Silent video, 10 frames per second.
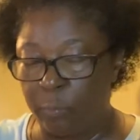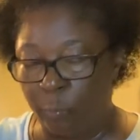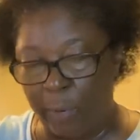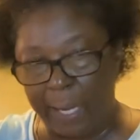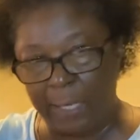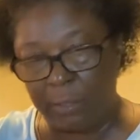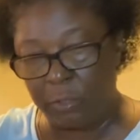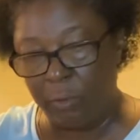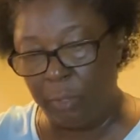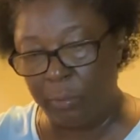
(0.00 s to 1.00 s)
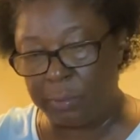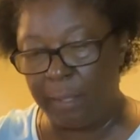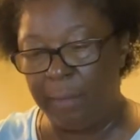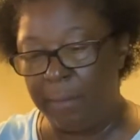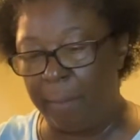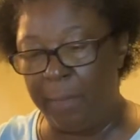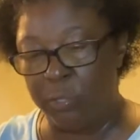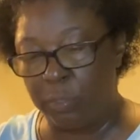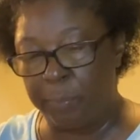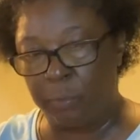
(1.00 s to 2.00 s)
wet and too loose, that means
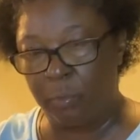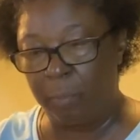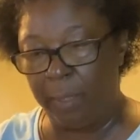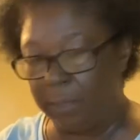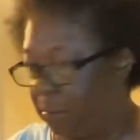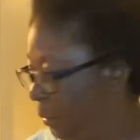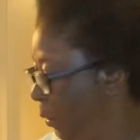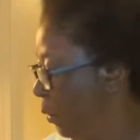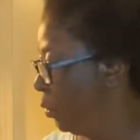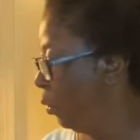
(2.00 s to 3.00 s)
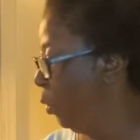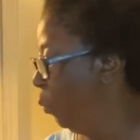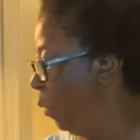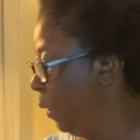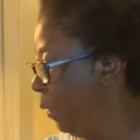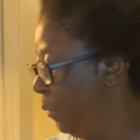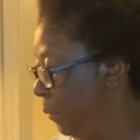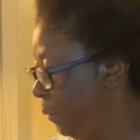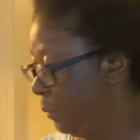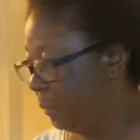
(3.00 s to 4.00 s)
you put too much. So you
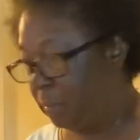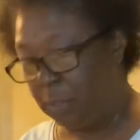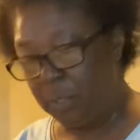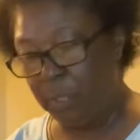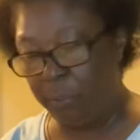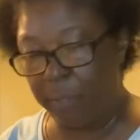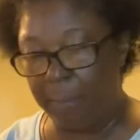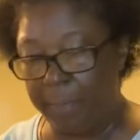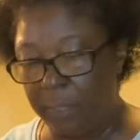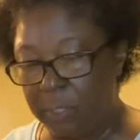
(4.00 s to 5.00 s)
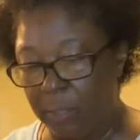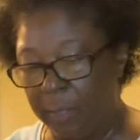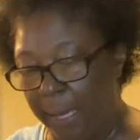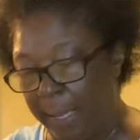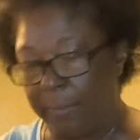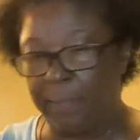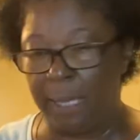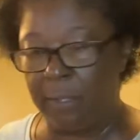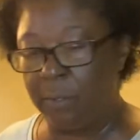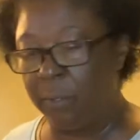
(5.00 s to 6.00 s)
wanna make sure. Now, there
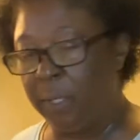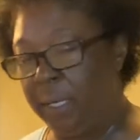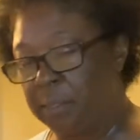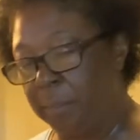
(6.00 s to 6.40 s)
you go. You need some